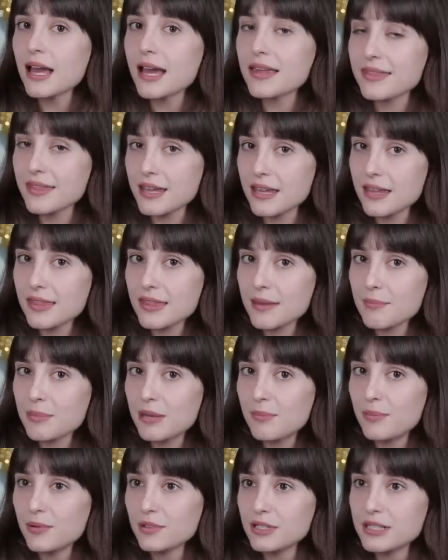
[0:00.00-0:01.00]
I think
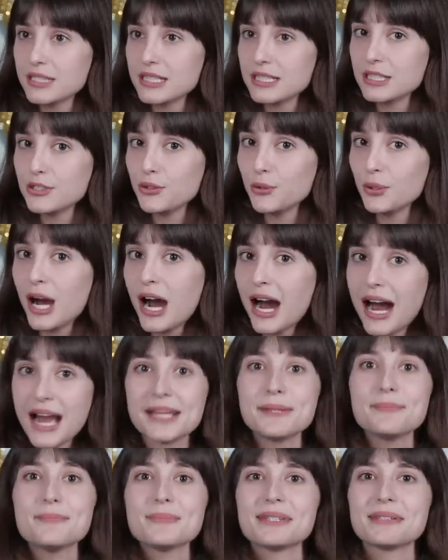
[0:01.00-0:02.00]
that people listen to
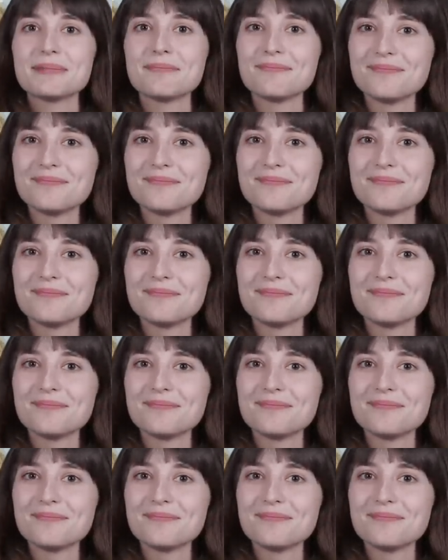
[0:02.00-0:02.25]
hymns.